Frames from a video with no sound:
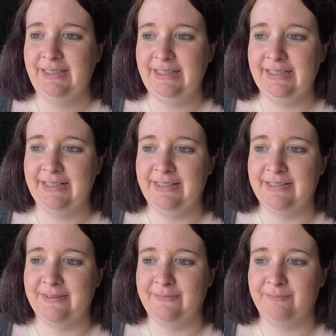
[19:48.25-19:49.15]

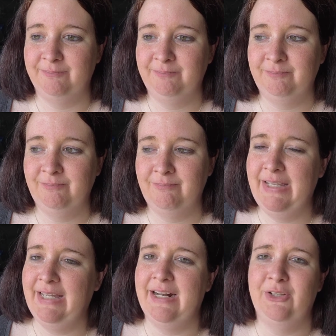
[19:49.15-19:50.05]
and
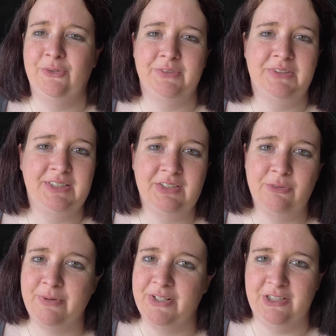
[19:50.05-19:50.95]
man, I learned
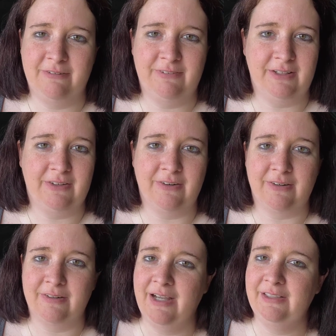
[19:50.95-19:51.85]
so much off that car.